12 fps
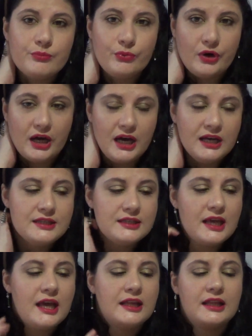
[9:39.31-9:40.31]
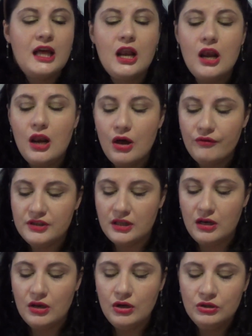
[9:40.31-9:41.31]
brush, and I love it
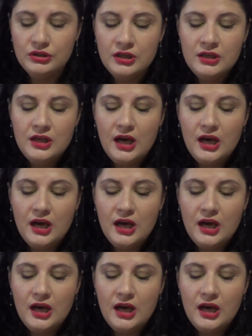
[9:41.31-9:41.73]
a lot.